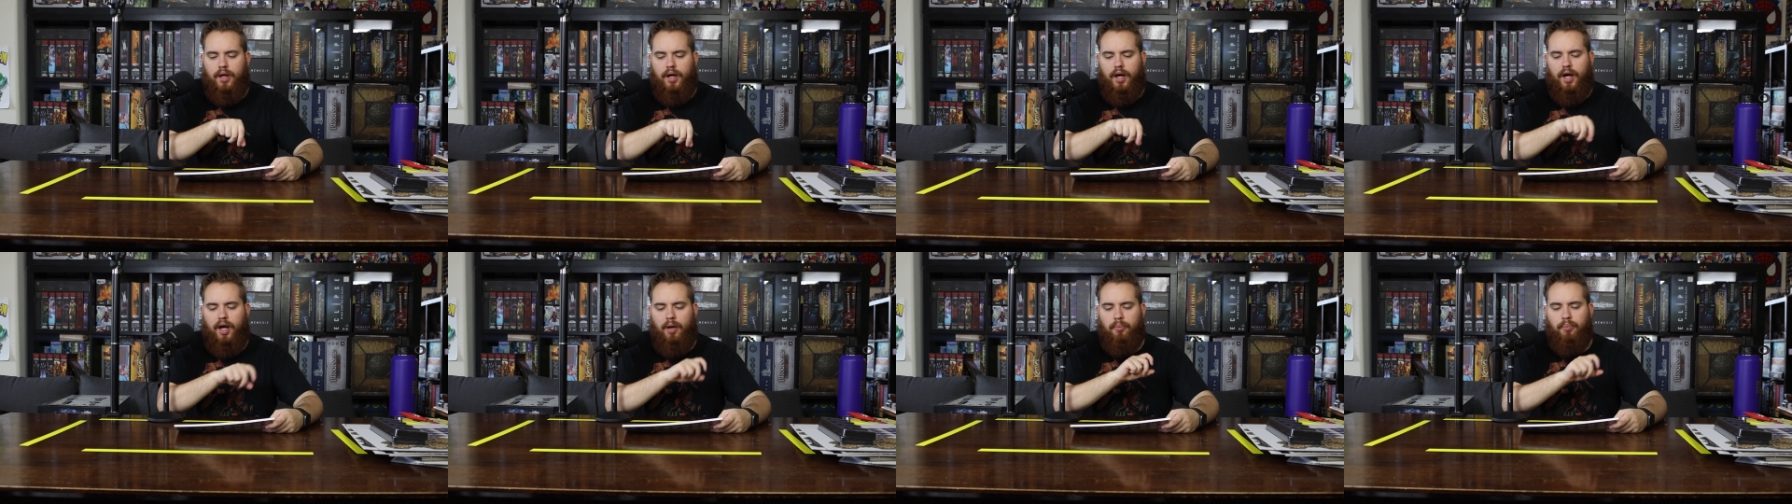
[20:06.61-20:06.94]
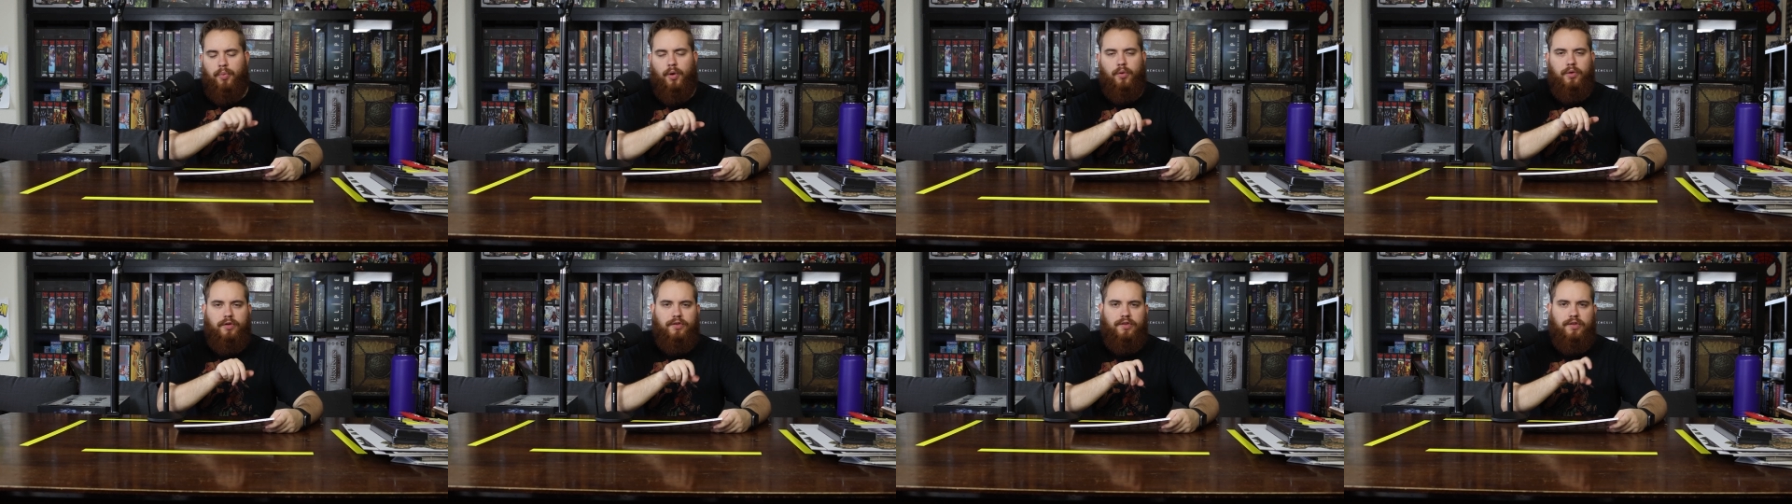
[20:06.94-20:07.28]
uh,
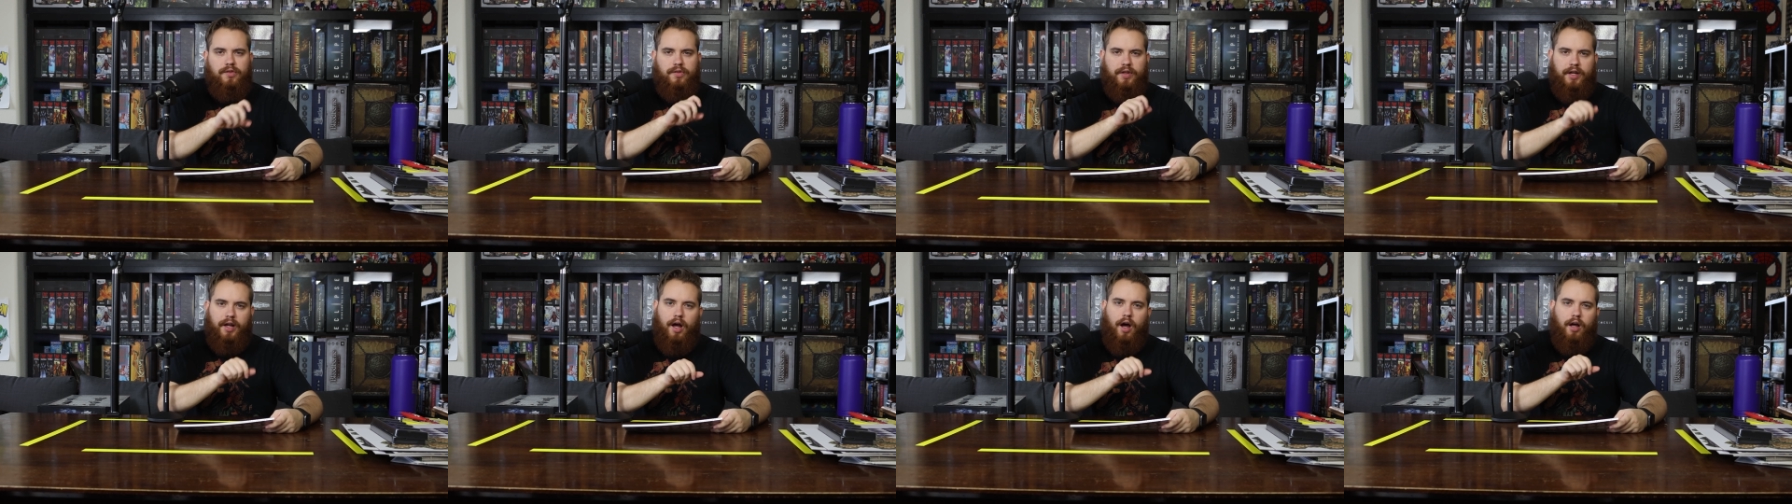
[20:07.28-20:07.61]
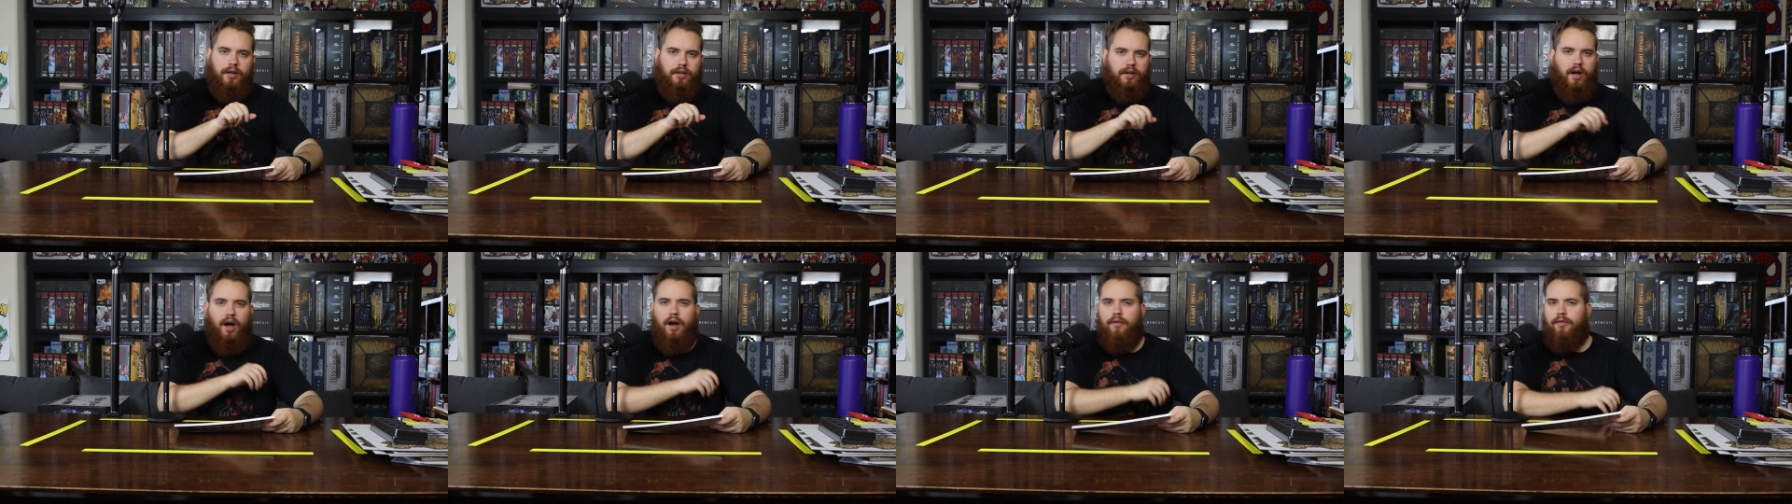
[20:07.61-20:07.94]
bonuses like
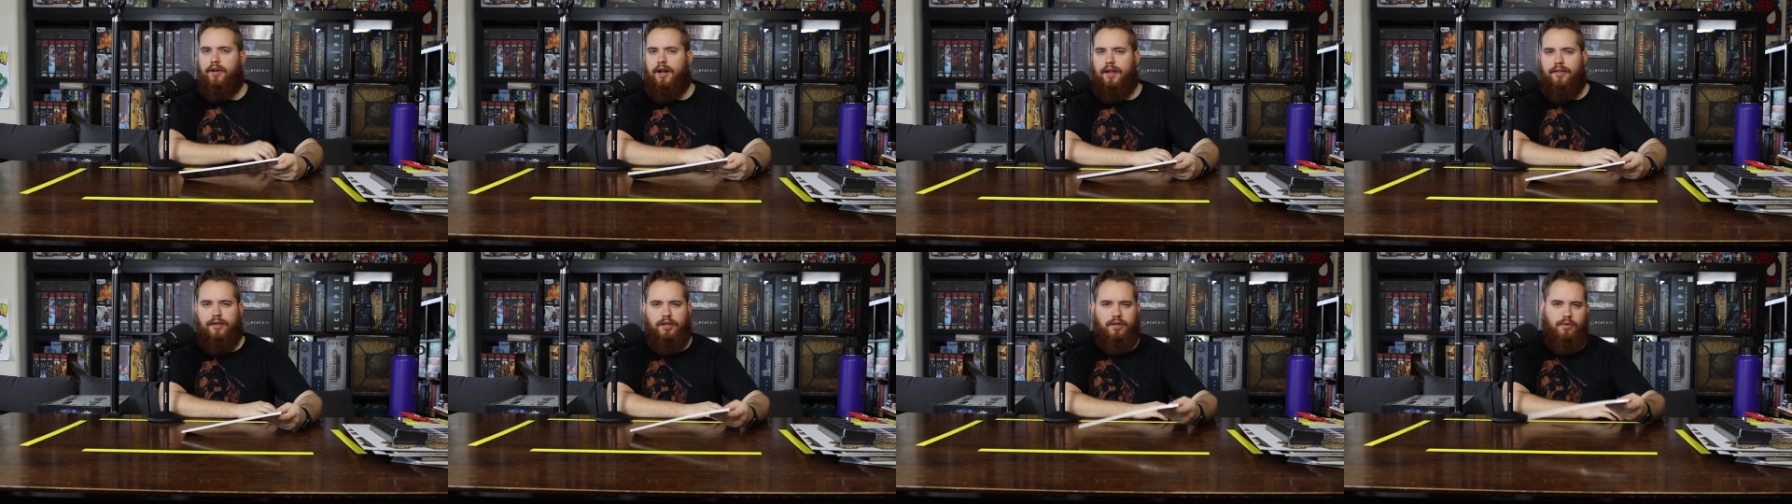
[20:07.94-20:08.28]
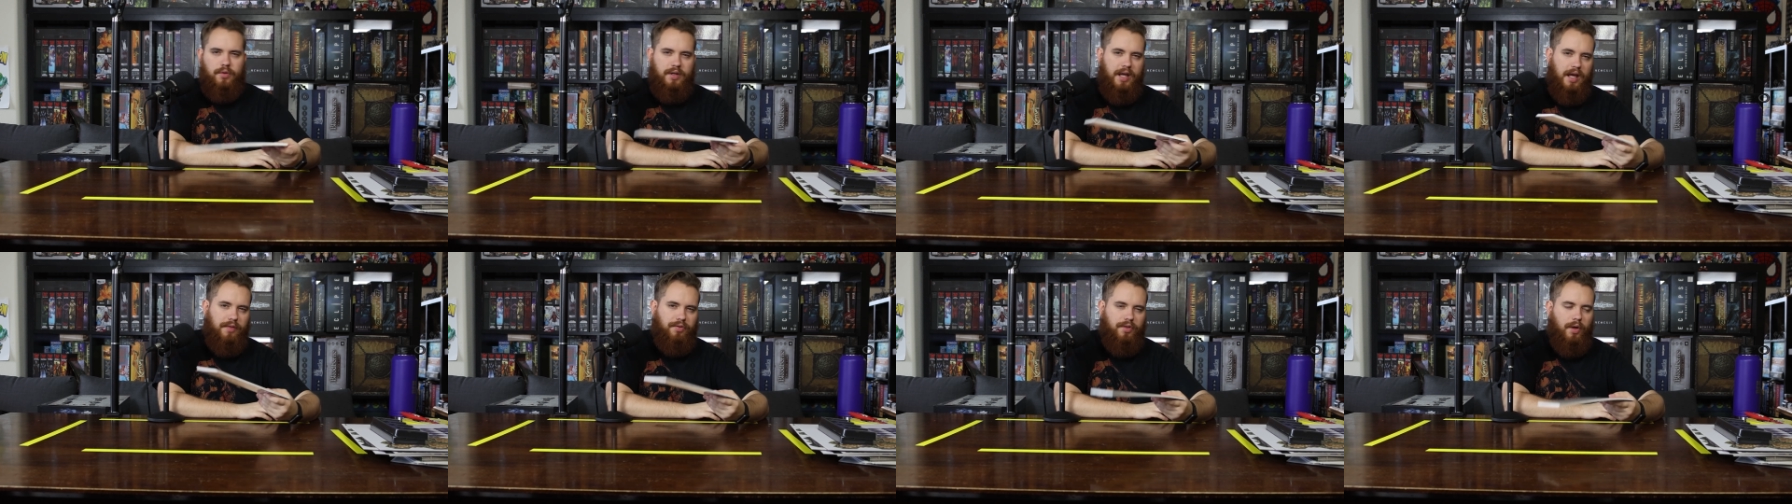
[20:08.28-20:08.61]
uncovered, I think
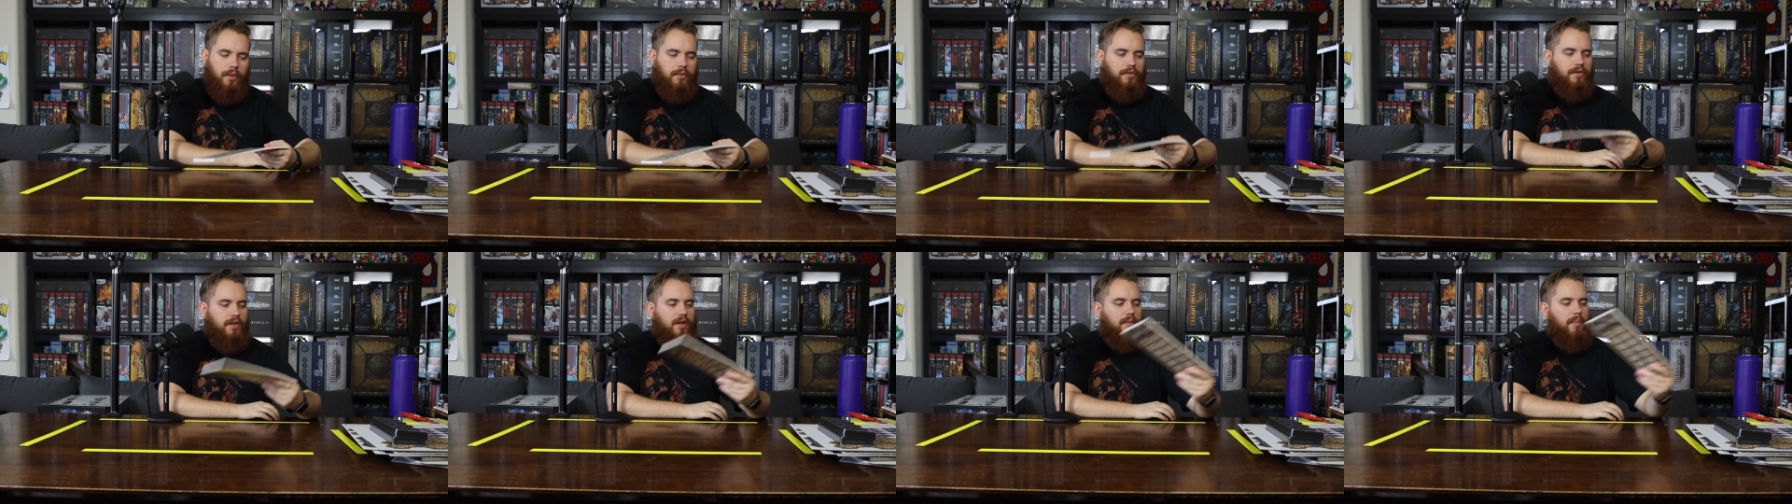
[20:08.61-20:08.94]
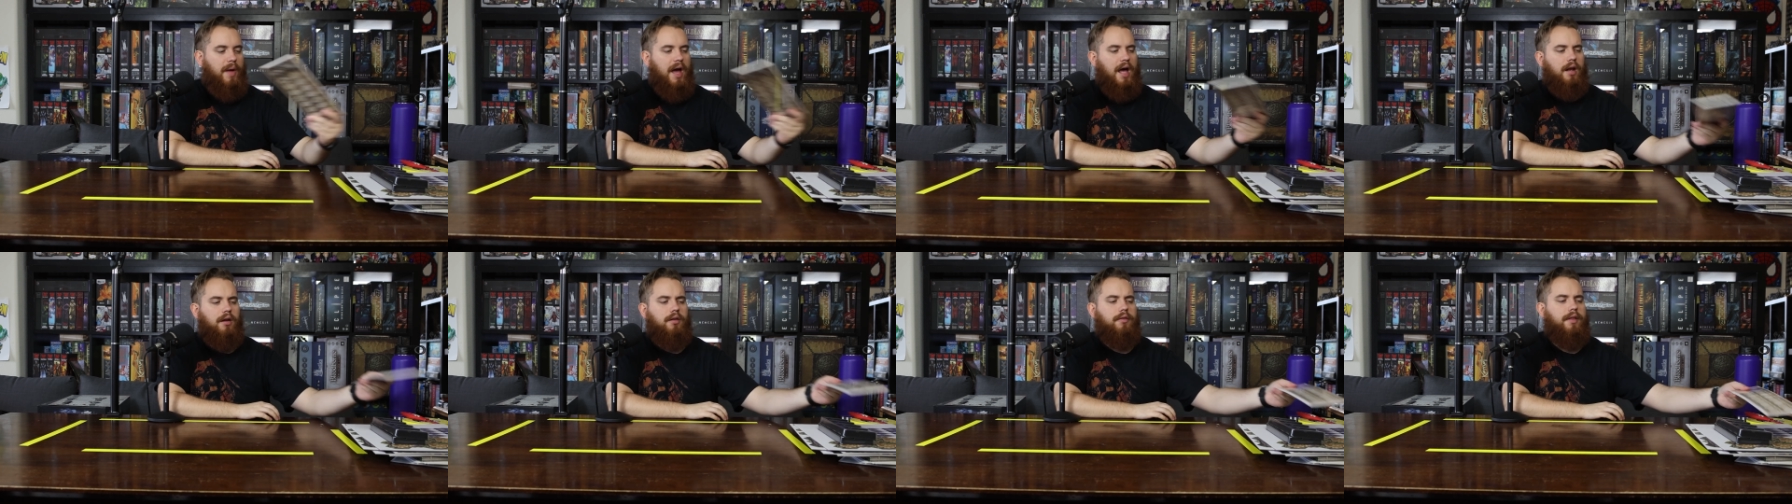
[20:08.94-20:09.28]
you get those in the
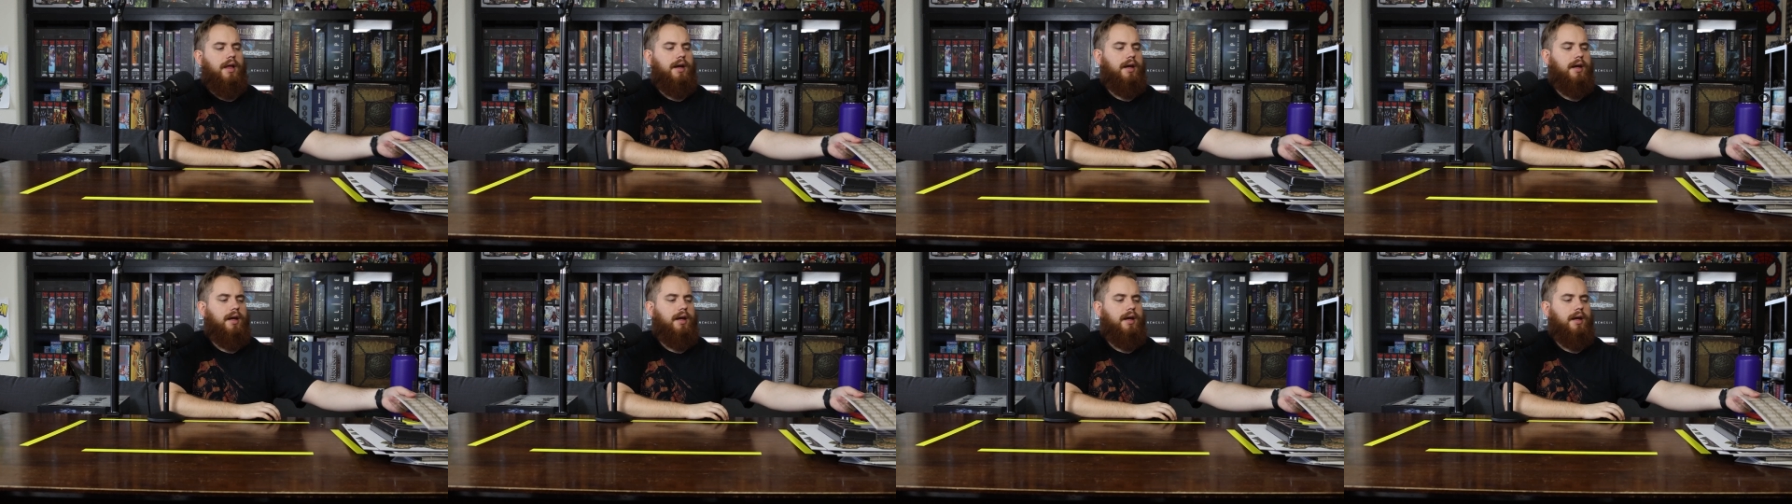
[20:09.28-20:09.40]
battle,